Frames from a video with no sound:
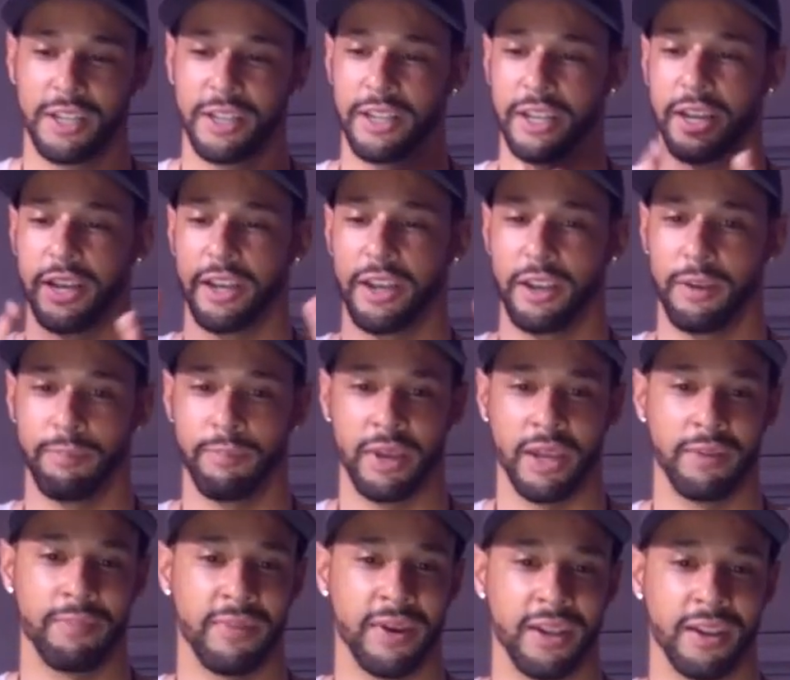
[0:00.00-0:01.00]
They
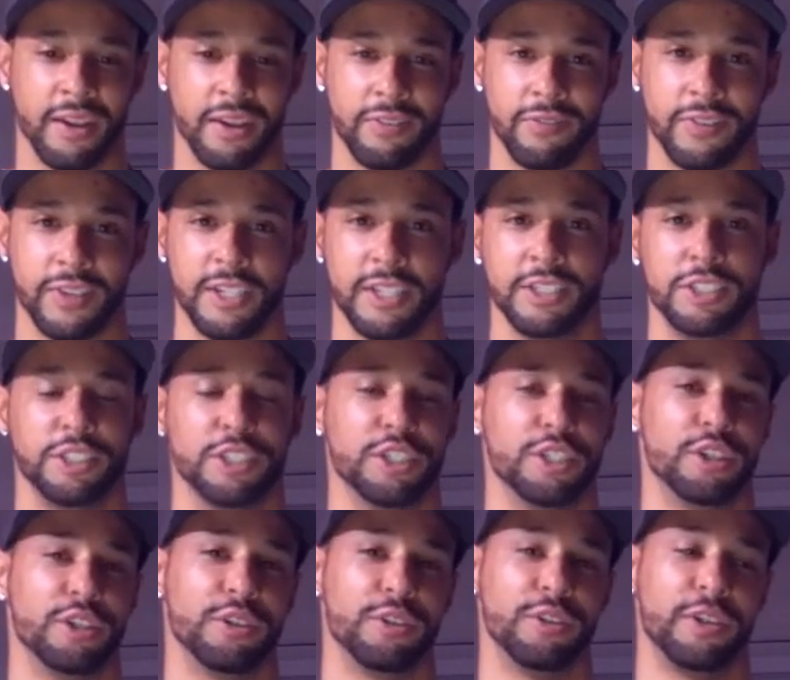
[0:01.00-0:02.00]
make my life
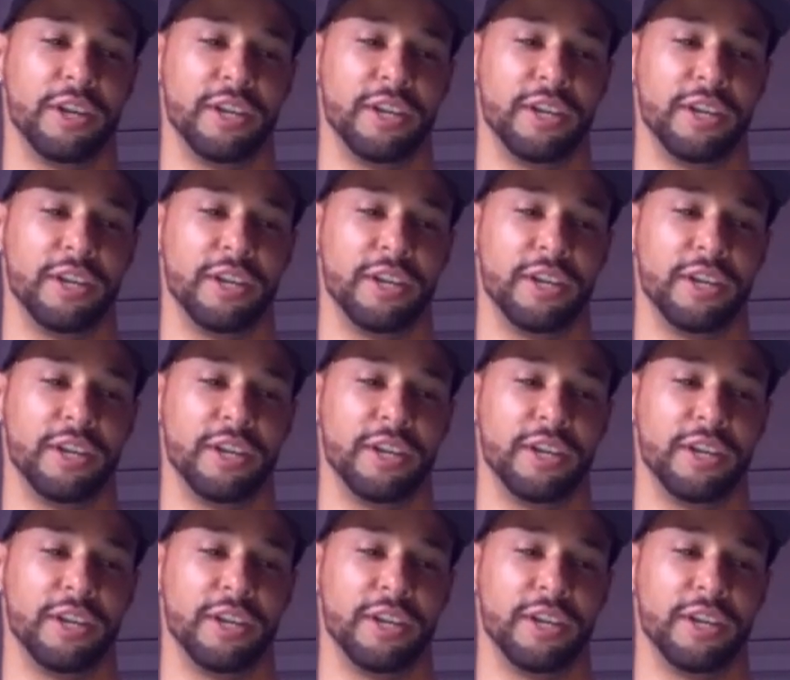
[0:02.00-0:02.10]
easier,